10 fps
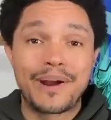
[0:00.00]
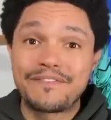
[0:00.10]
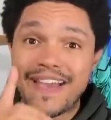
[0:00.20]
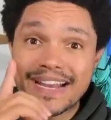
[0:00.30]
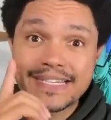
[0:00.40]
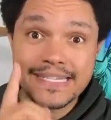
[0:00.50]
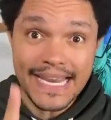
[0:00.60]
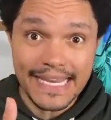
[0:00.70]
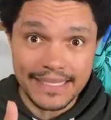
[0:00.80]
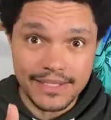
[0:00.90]
But
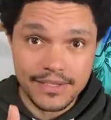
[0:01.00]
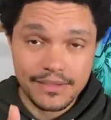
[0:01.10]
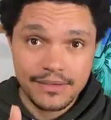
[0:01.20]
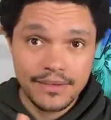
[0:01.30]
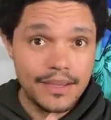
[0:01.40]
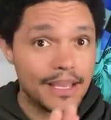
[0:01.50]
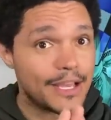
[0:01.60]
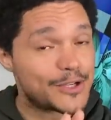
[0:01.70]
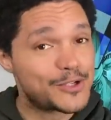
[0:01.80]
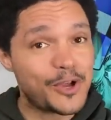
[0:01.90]
vaccines
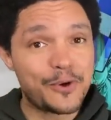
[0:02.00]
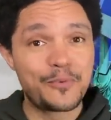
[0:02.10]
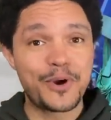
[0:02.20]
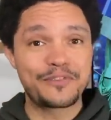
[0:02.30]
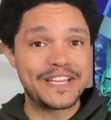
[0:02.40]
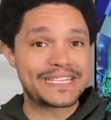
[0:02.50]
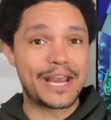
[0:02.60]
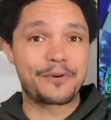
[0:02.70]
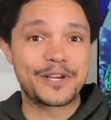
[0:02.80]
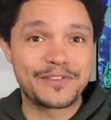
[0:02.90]
is not one of his
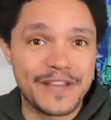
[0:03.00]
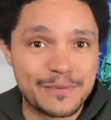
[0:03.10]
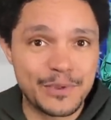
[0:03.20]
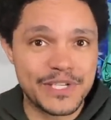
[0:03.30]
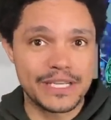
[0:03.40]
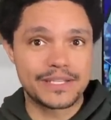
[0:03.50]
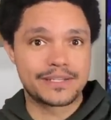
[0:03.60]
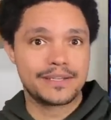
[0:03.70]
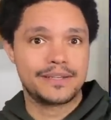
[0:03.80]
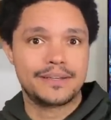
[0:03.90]
areas of expertise.